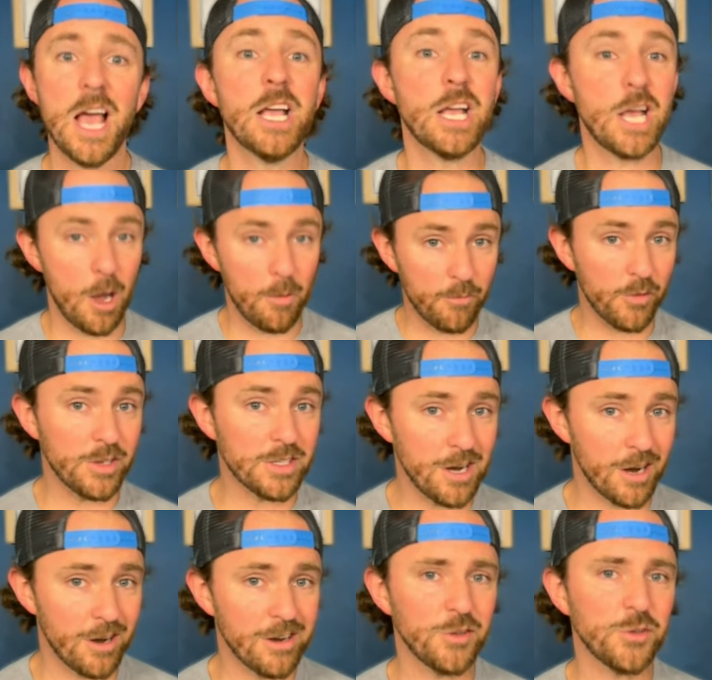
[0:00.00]
Come for the
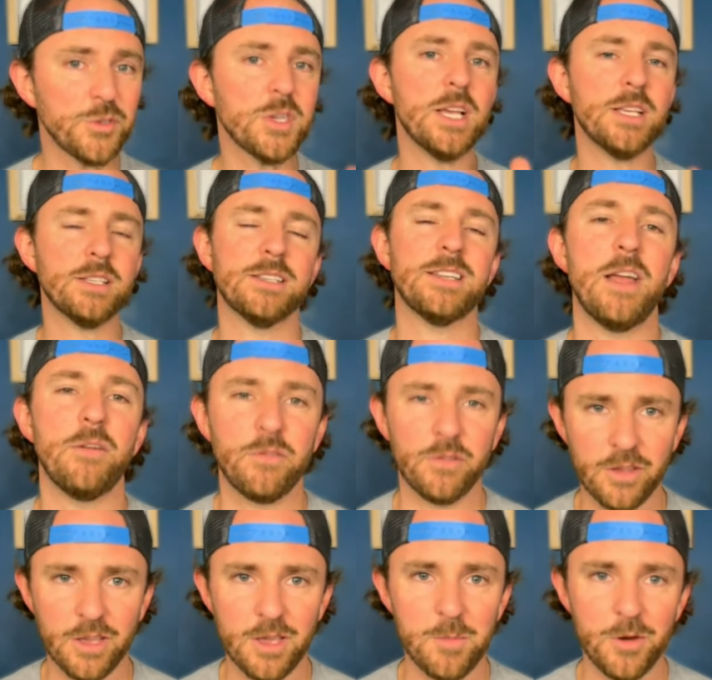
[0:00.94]
Tar Heels, stay for
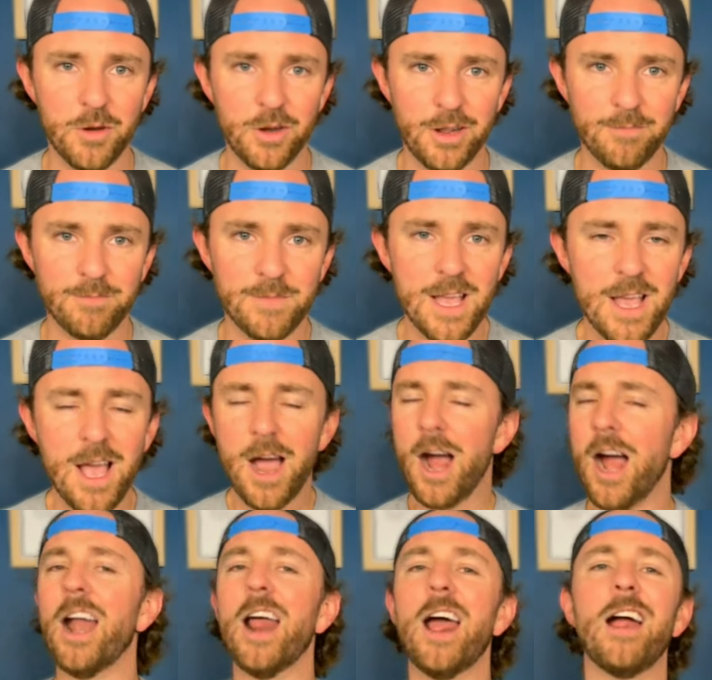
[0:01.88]
the community. All
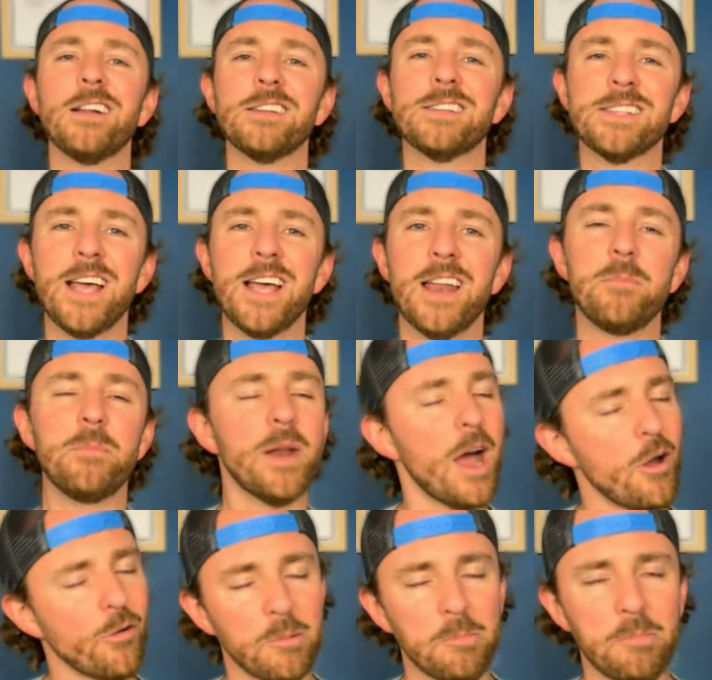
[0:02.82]
right, I already said it, but
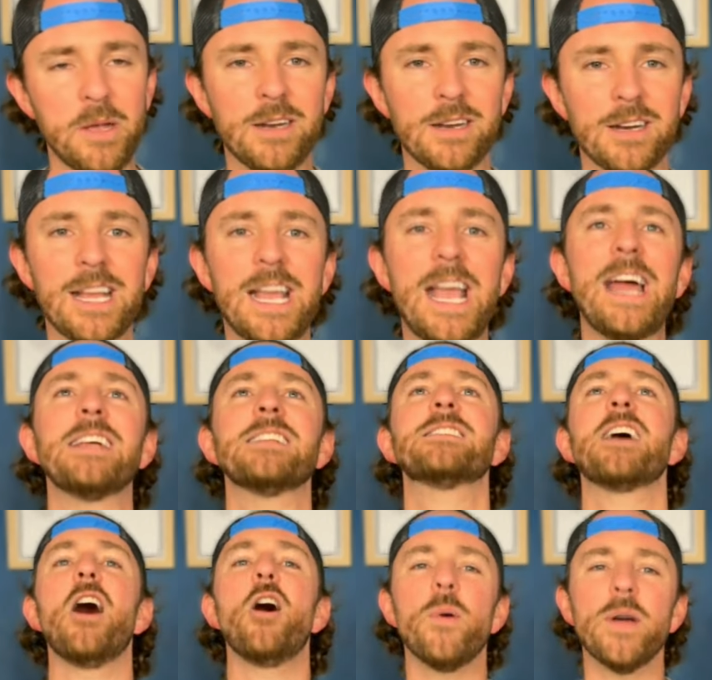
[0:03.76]
I'll repeat it again. It's
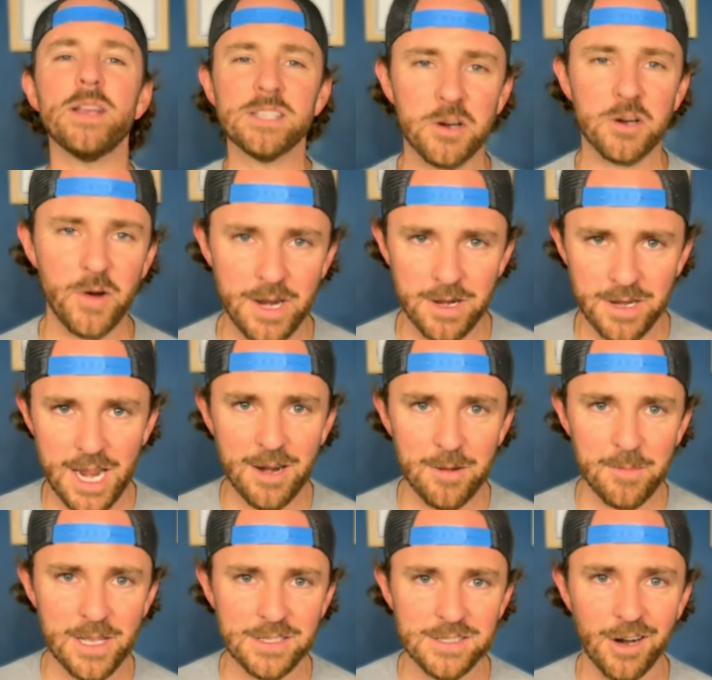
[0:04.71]
always a great day to
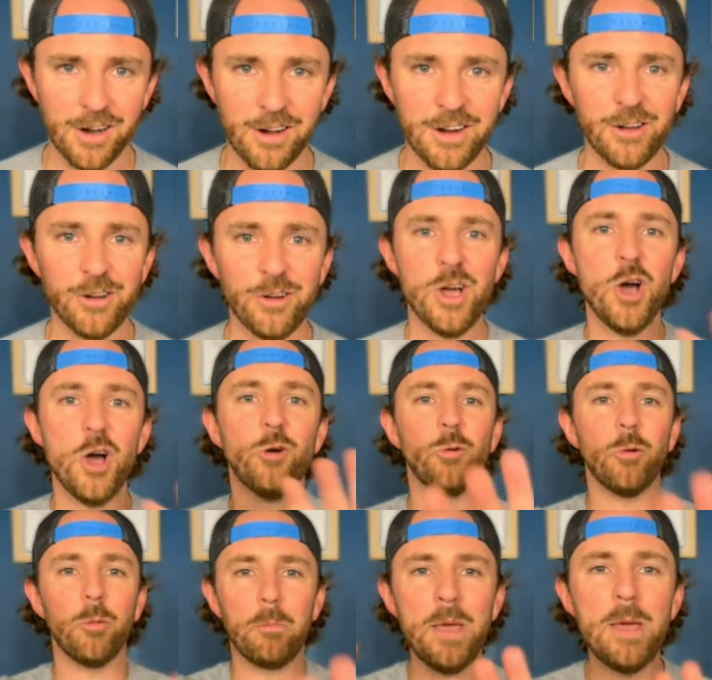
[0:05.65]
be a Tar Heel.
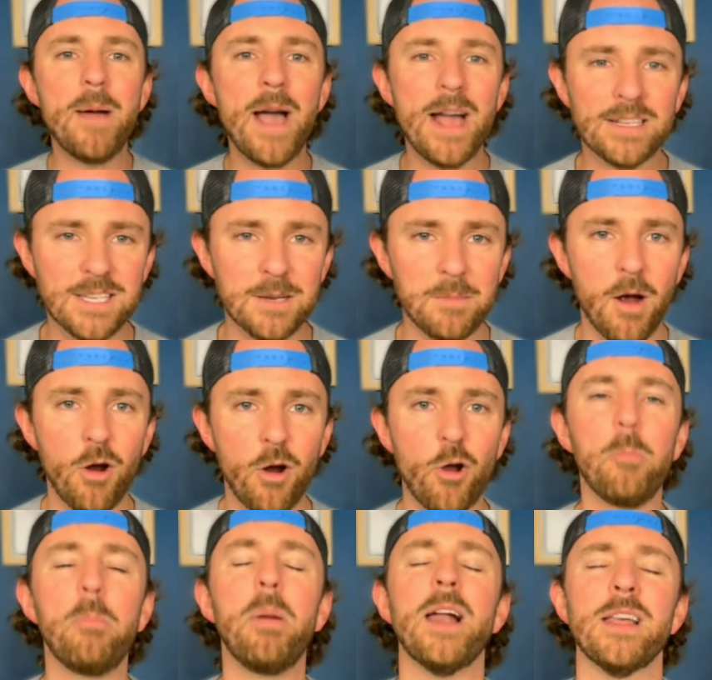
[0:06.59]
We'll be back tomorrow,
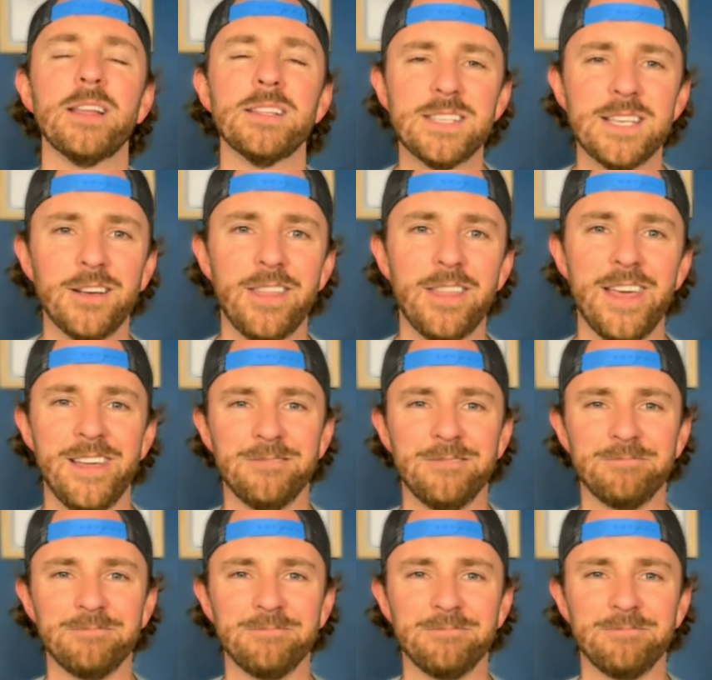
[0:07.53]
but until then,